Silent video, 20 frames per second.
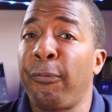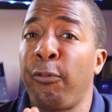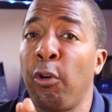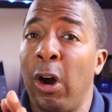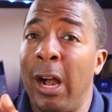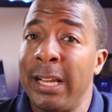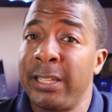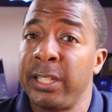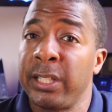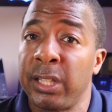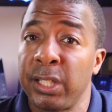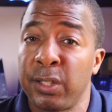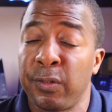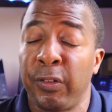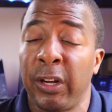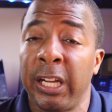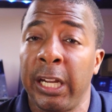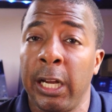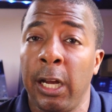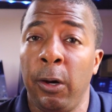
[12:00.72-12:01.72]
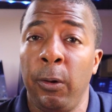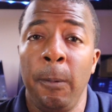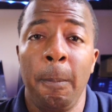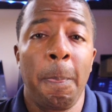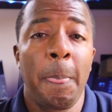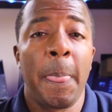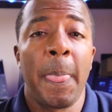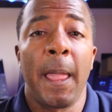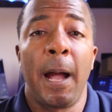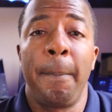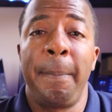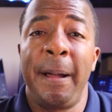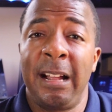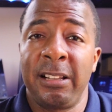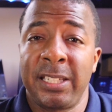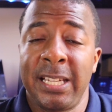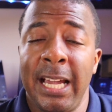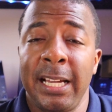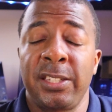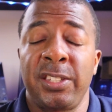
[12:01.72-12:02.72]
before I did this video
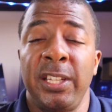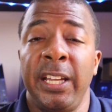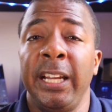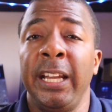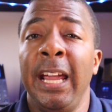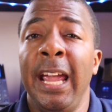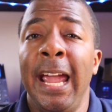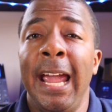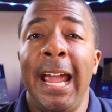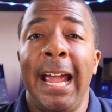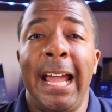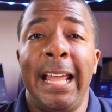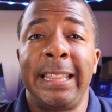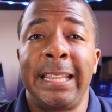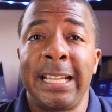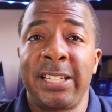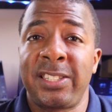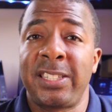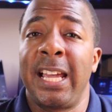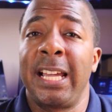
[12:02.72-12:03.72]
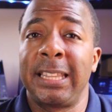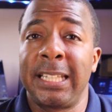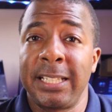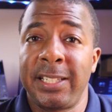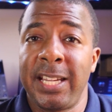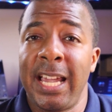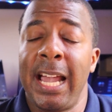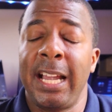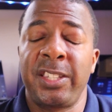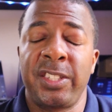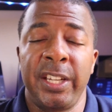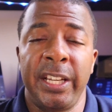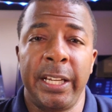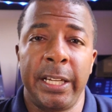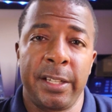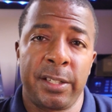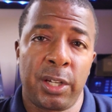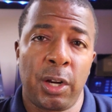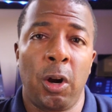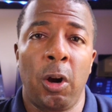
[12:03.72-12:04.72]
about texting, and they said that texting
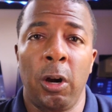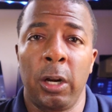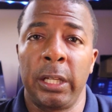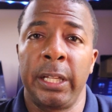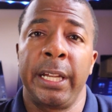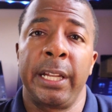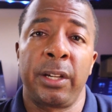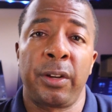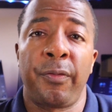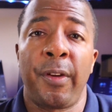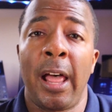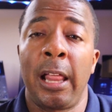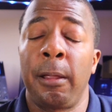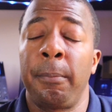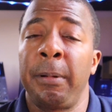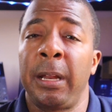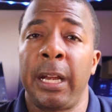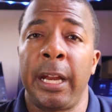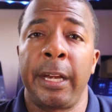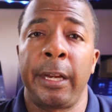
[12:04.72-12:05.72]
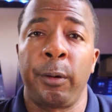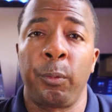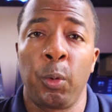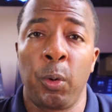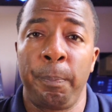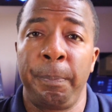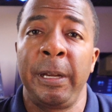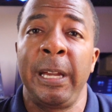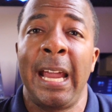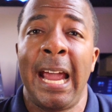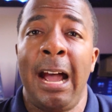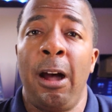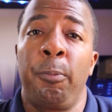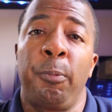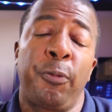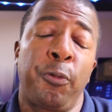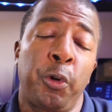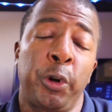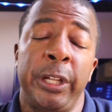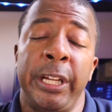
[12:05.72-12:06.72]
is currently in development and it will be
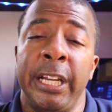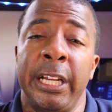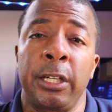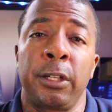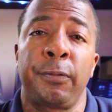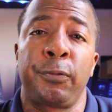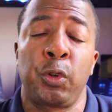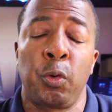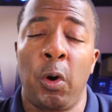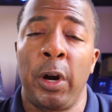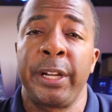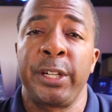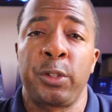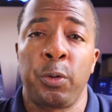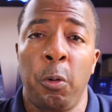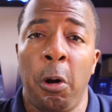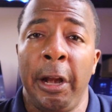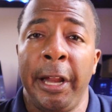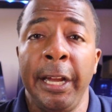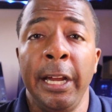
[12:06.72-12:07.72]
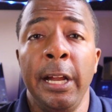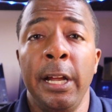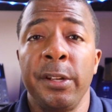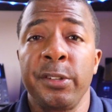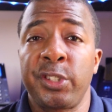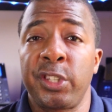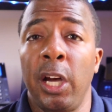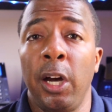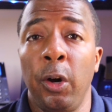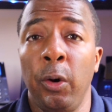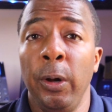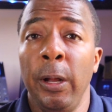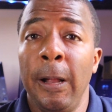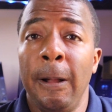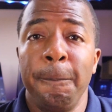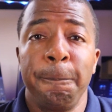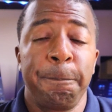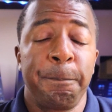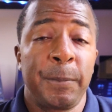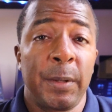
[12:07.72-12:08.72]
out before the end of 2020. So
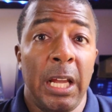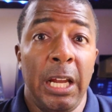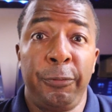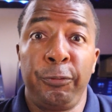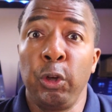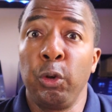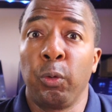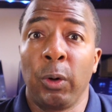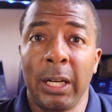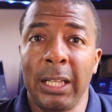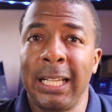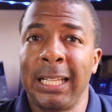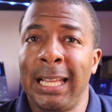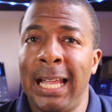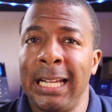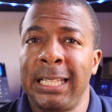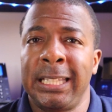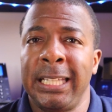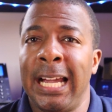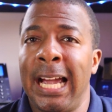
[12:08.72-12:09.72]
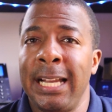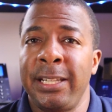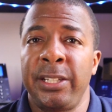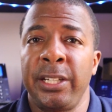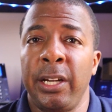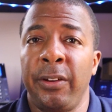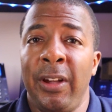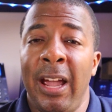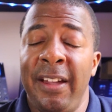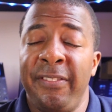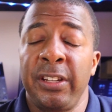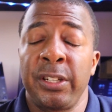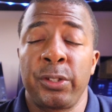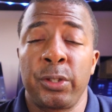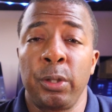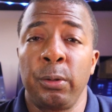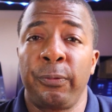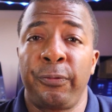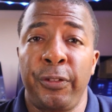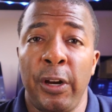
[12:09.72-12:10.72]
if you really like the idea of having
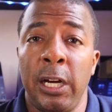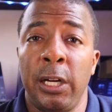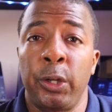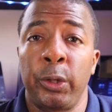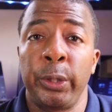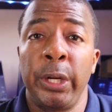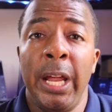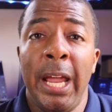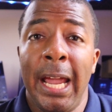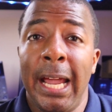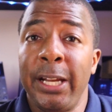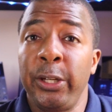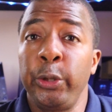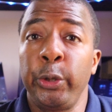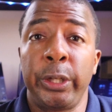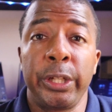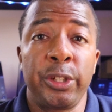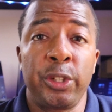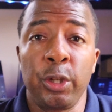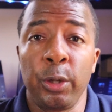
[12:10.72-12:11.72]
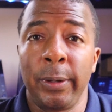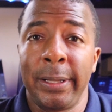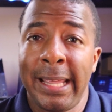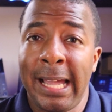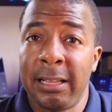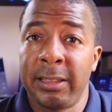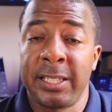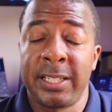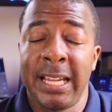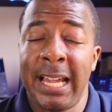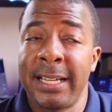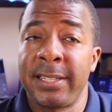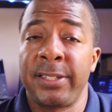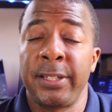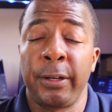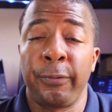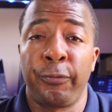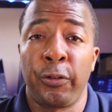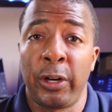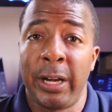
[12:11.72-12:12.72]
Zoom phone and you can do without the
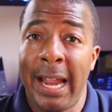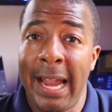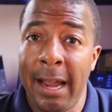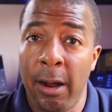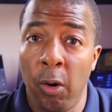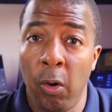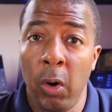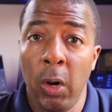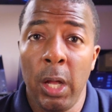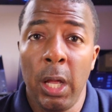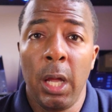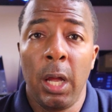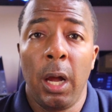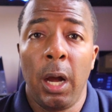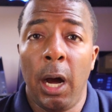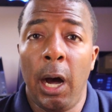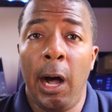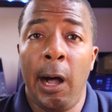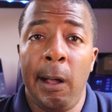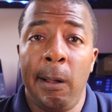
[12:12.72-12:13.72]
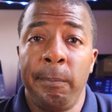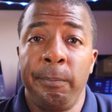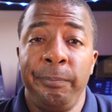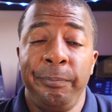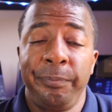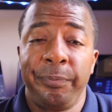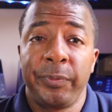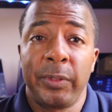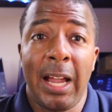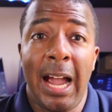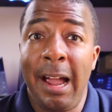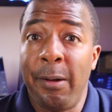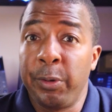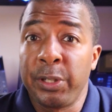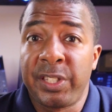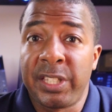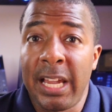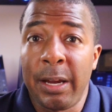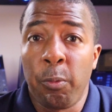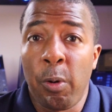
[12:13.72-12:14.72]
texting for now, um, I
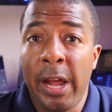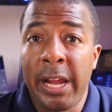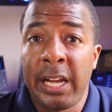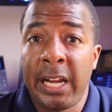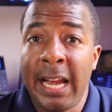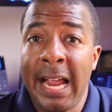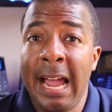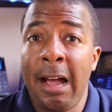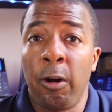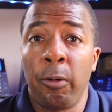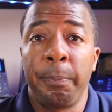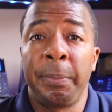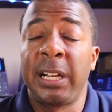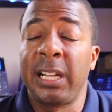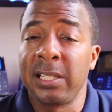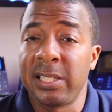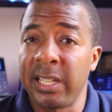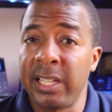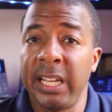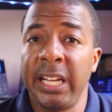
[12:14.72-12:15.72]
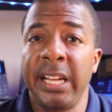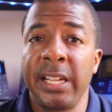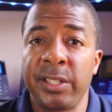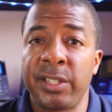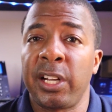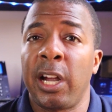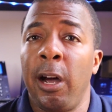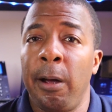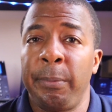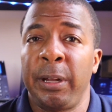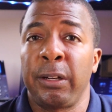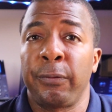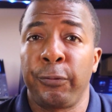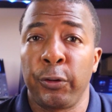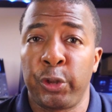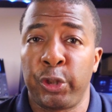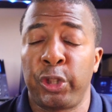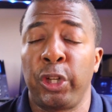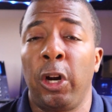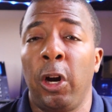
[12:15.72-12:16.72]
would say wait it out because it is coming
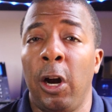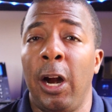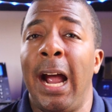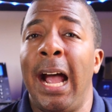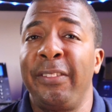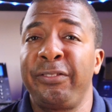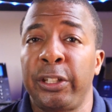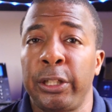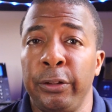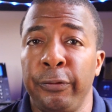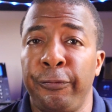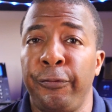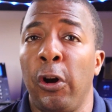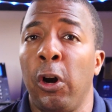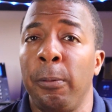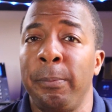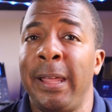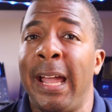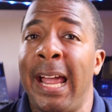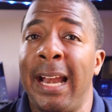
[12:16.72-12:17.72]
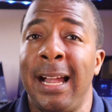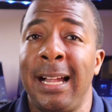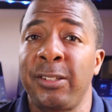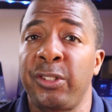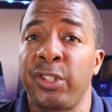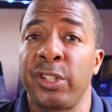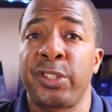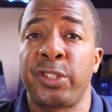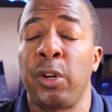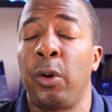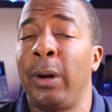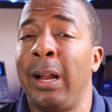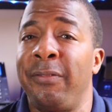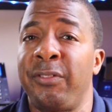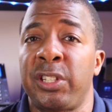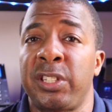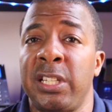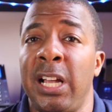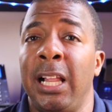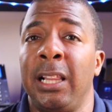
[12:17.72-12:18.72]
for sure. I've confirmed that. I just don't
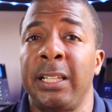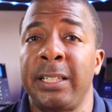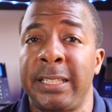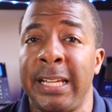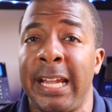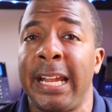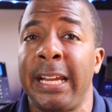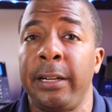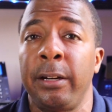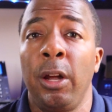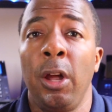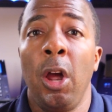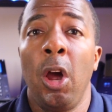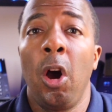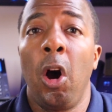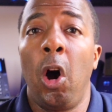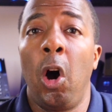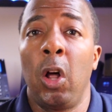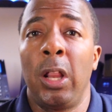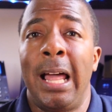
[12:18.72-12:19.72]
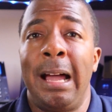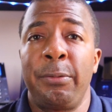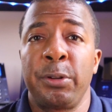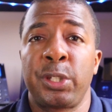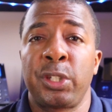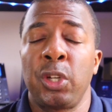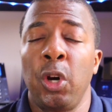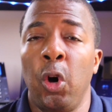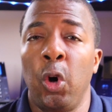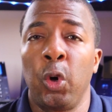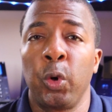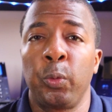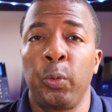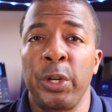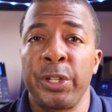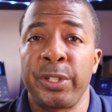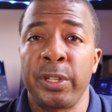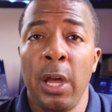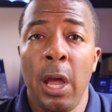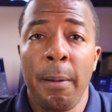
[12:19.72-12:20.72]
have a solid date. All I was told
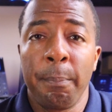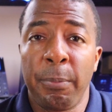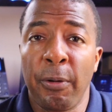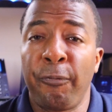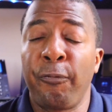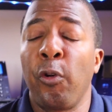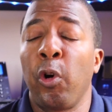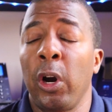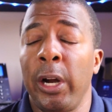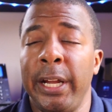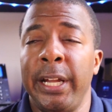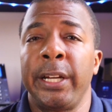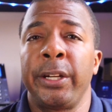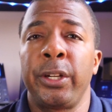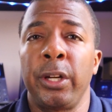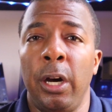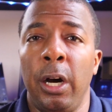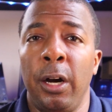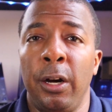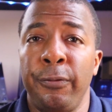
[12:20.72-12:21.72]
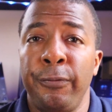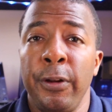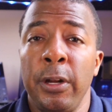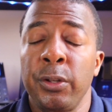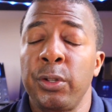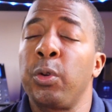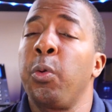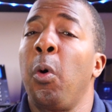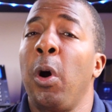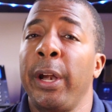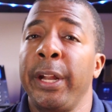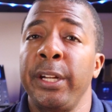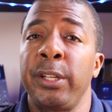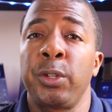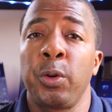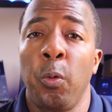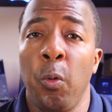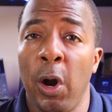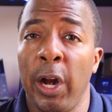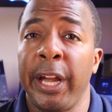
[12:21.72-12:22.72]
was before end of
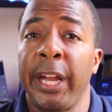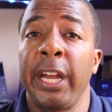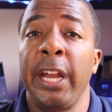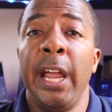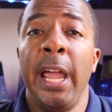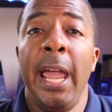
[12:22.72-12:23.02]
2020.